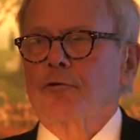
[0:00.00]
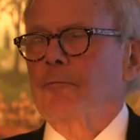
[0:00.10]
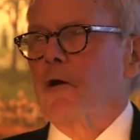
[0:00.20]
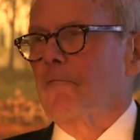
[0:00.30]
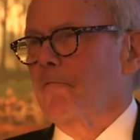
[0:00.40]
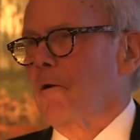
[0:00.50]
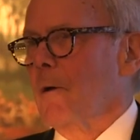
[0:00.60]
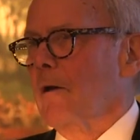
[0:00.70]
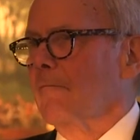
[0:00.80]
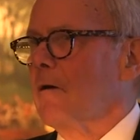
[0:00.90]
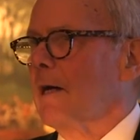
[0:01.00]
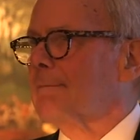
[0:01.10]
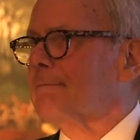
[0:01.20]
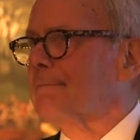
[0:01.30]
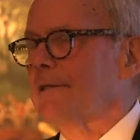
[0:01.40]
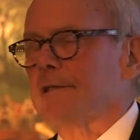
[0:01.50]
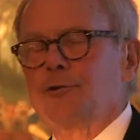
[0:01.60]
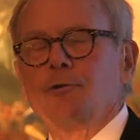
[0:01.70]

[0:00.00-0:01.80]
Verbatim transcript: stripped off a fair amount of line, did